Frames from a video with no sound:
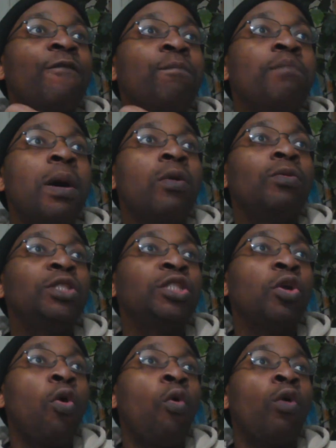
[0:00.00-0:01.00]
most
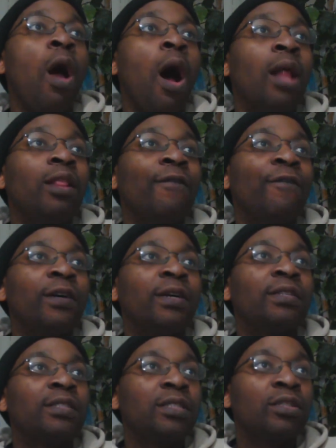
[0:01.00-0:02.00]
or all of
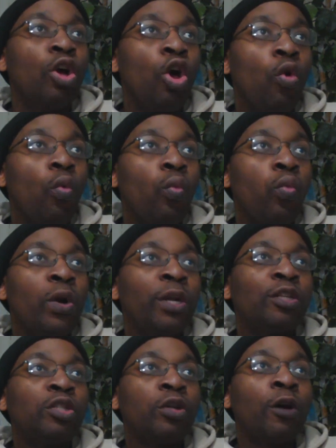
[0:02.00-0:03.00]
us would
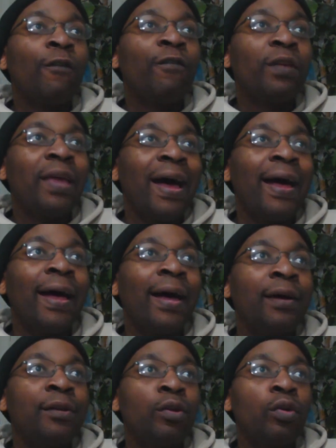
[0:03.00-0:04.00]
serve
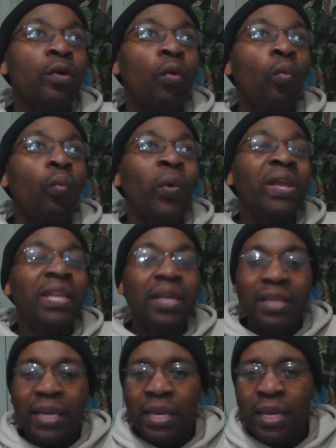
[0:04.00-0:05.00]
God
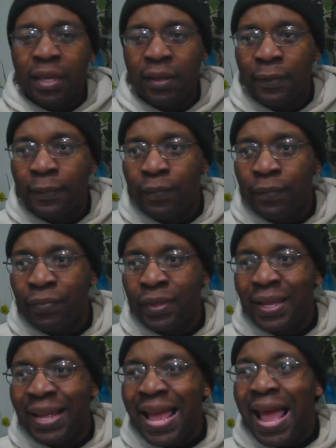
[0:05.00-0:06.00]
willingly,
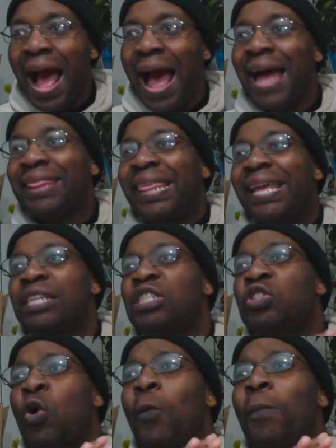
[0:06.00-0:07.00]
I think
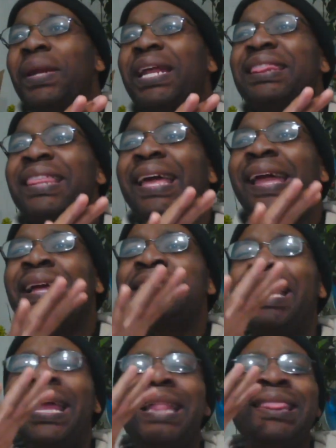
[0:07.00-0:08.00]
so many
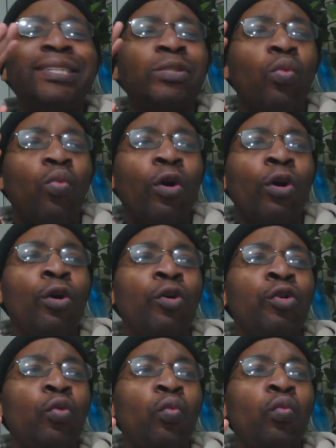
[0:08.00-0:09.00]
things in this
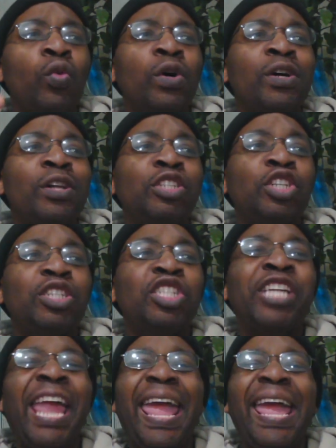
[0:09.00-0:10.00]
world would
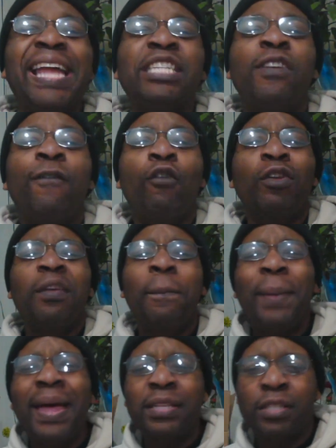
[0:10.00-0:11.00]
change for the
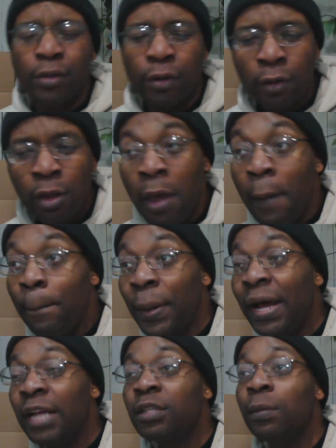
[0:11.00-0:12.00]
better.
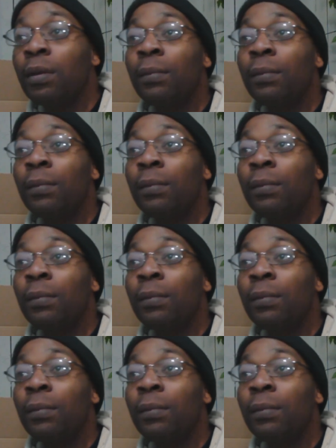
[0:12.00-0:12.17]
But